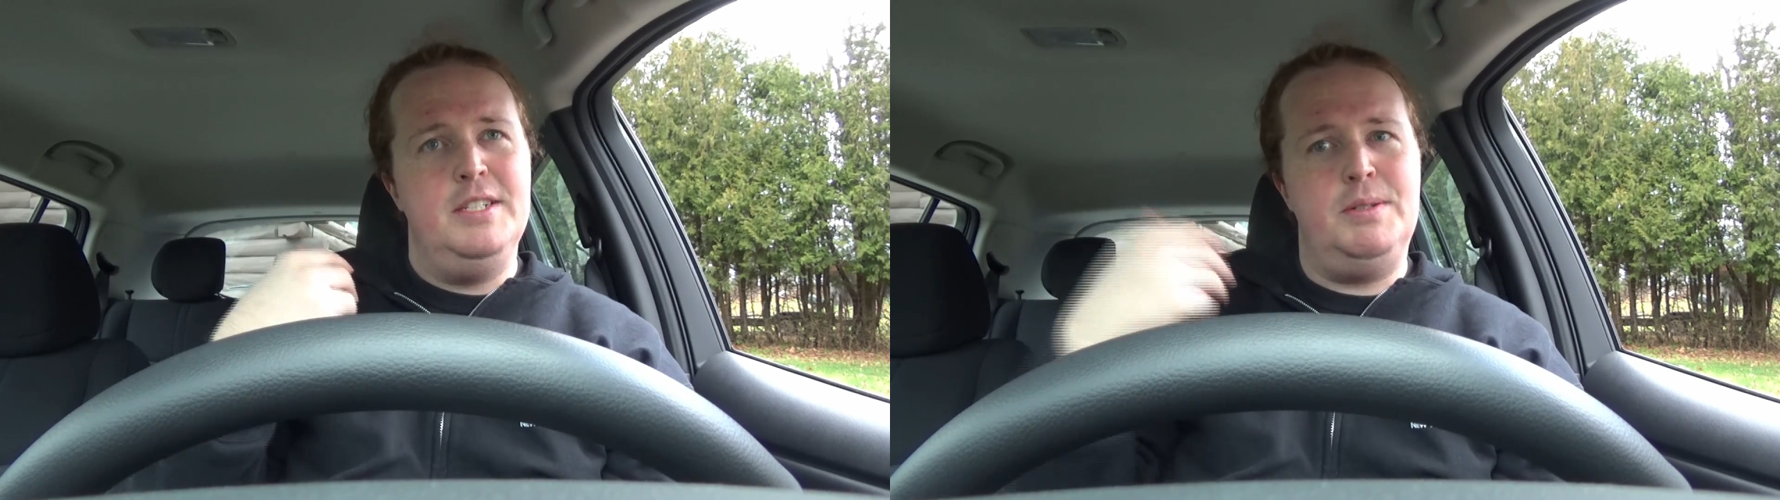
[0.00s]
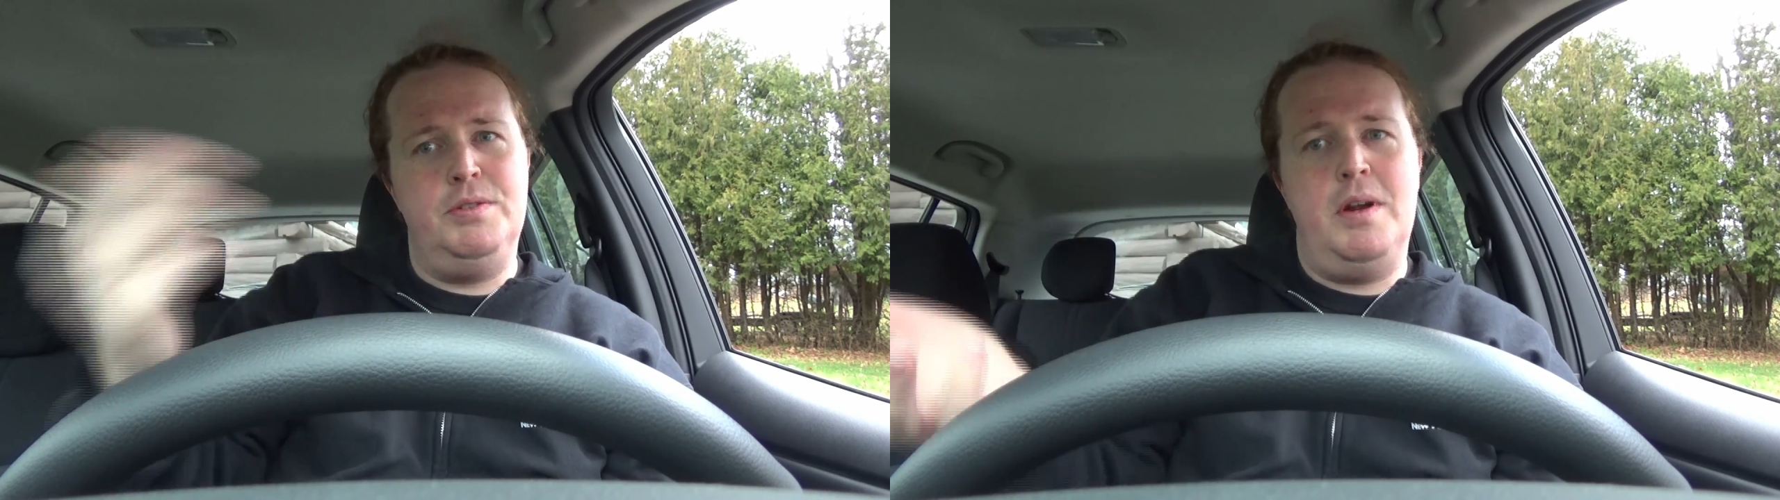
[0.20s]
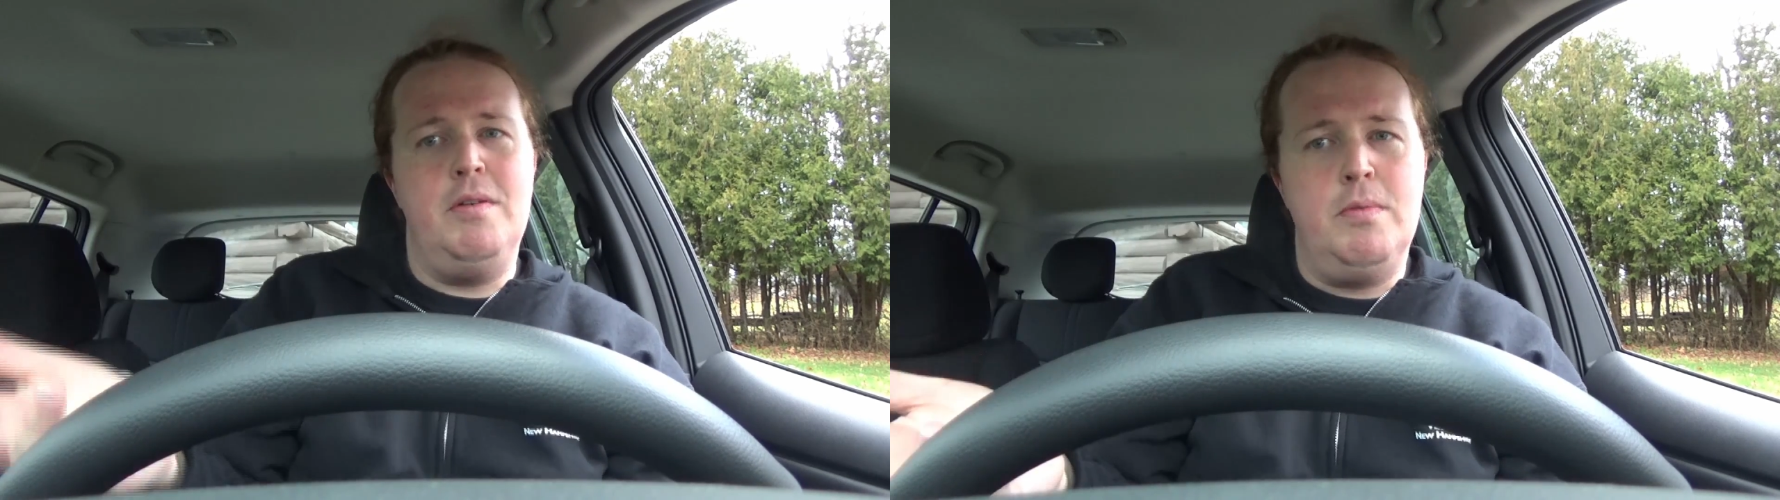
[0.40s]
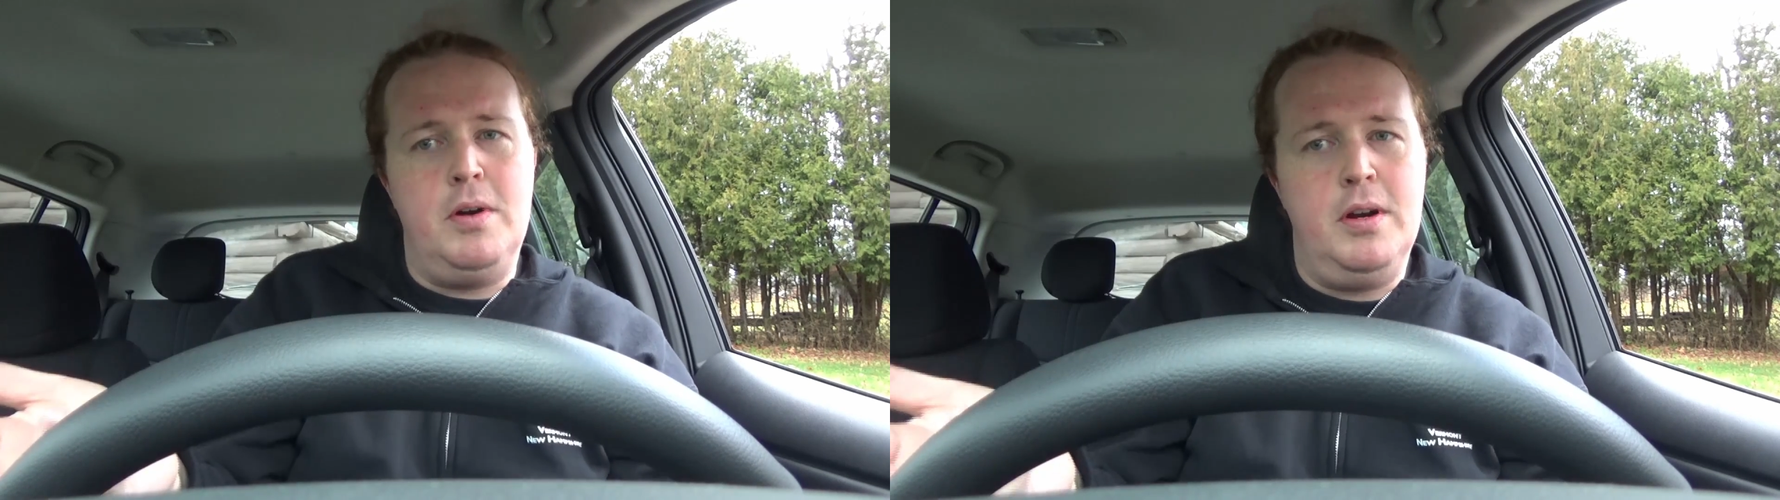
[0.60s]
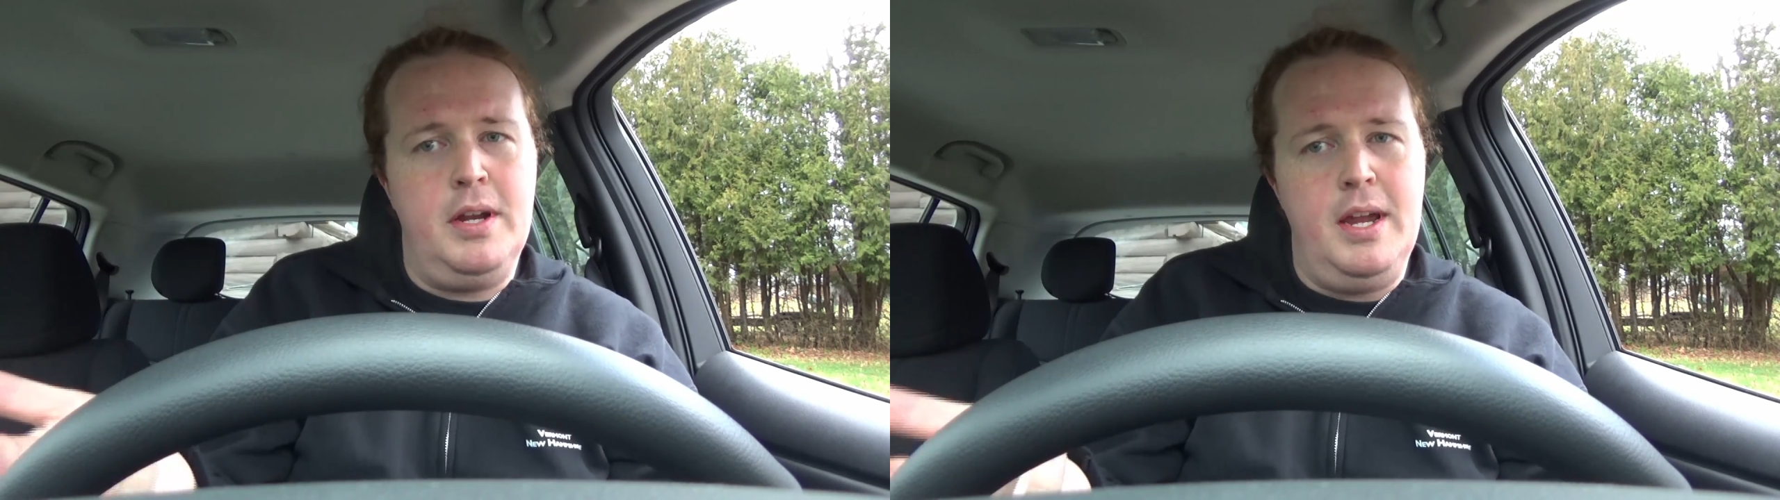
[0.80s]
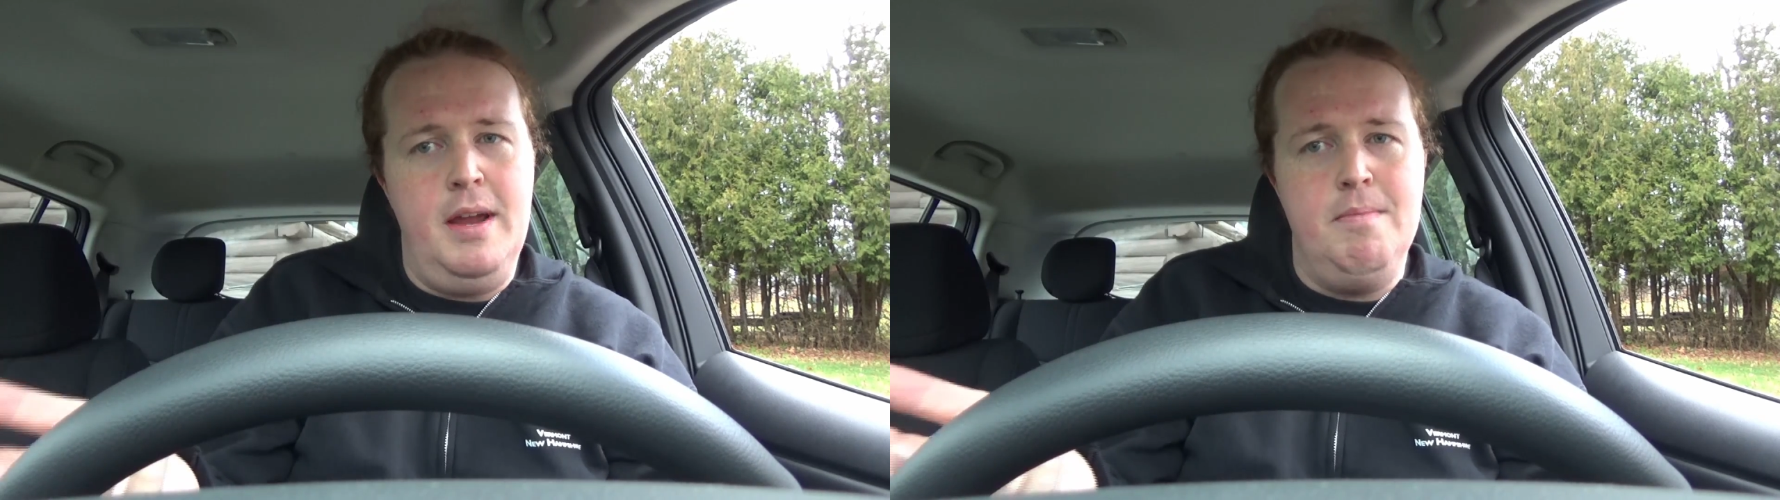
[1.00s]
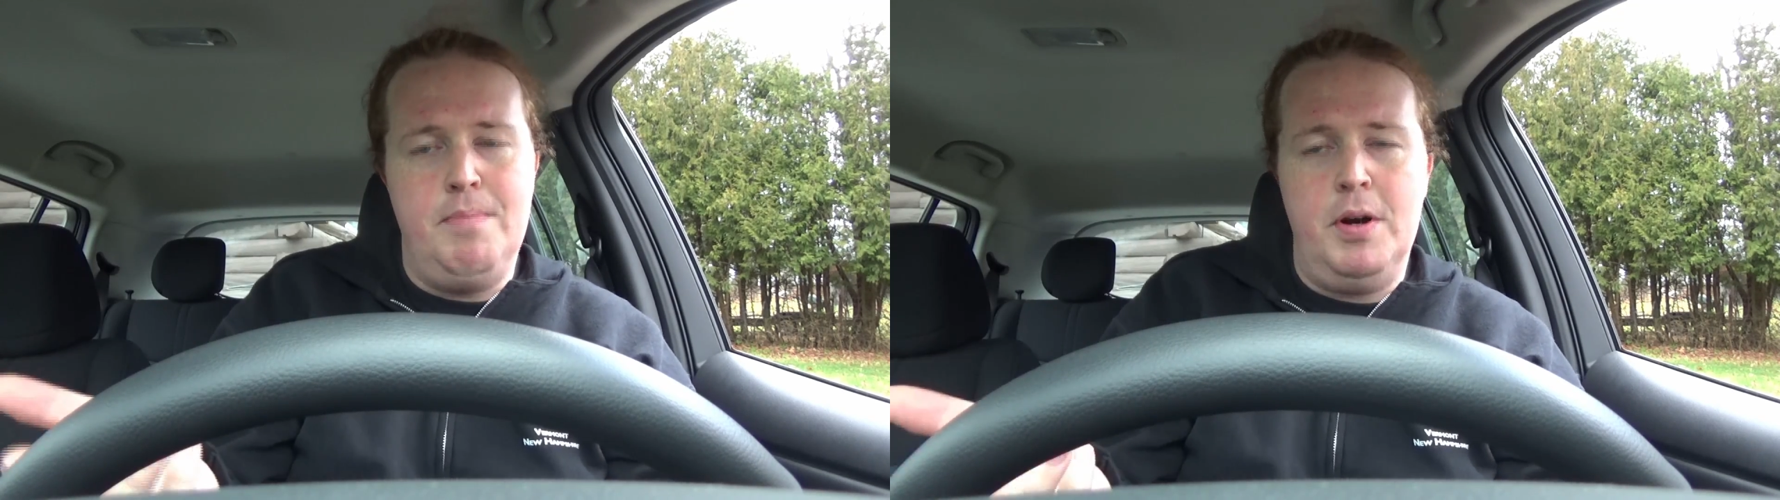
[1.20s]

especially when I would work in